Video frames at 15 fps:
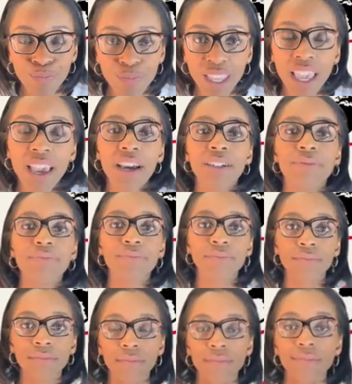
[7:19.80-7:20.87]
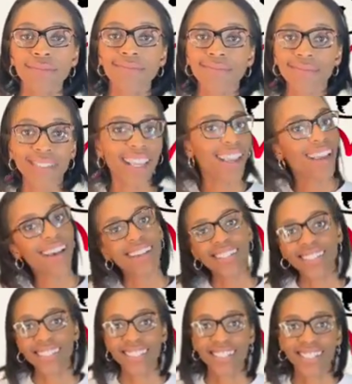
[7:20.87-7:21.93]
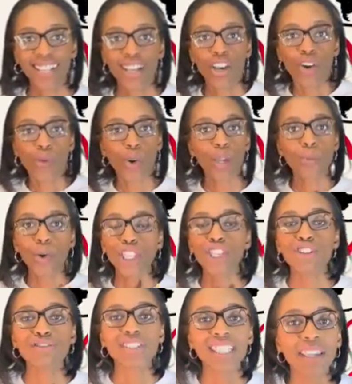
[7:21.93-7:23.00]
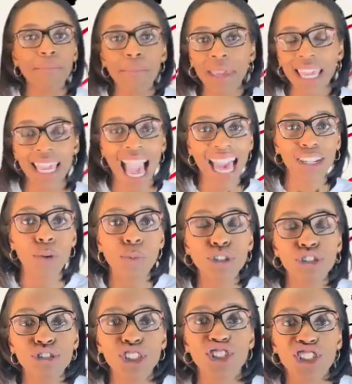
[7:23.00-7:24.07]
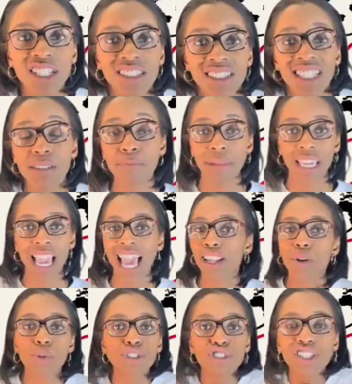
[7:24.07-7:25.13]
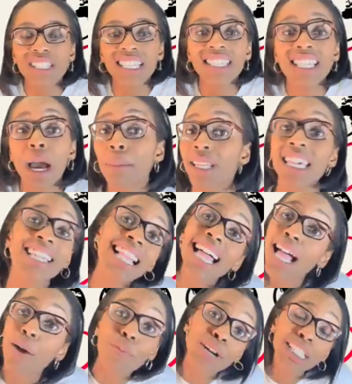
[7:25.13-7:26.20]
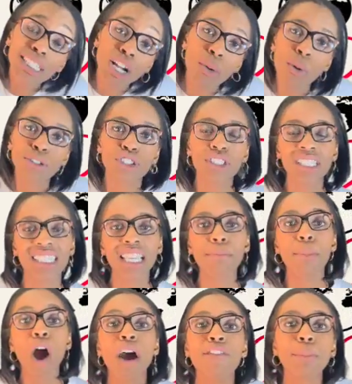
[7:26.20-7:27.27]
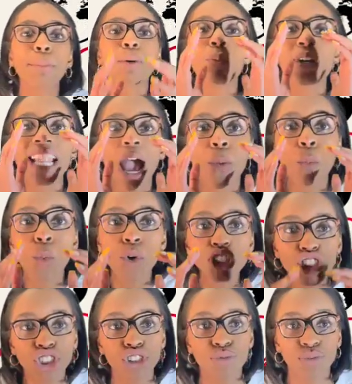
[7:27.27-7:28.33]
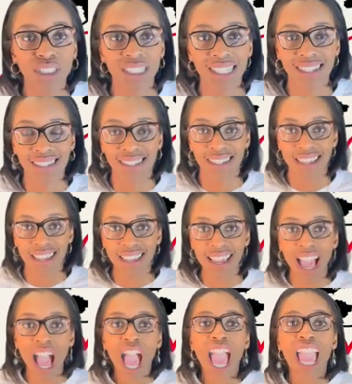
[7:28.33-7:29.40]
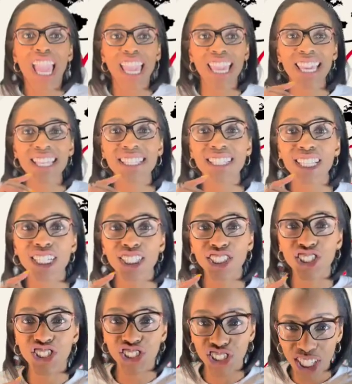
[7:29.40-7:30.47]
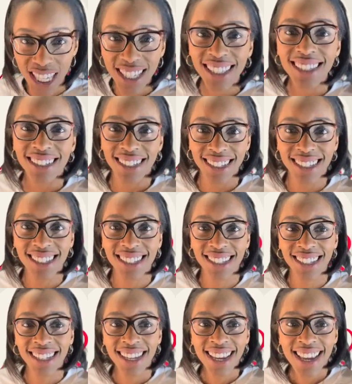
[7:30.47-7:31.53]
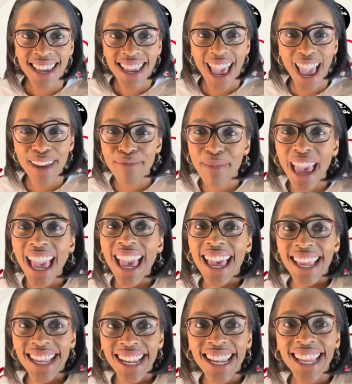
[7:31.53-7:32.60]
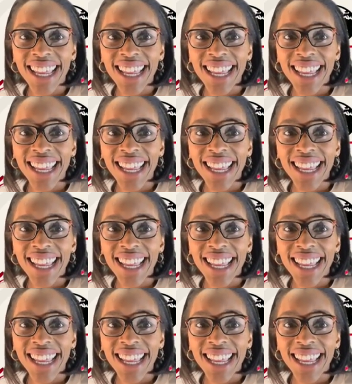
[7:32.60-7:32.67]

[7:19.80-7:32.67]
Yeah. Yeah. When you see me, I don't want you to just see me. I don't want you to see Dominique, and I really don't want you to see Marvin. But what I want you to see is Jesus. Amen.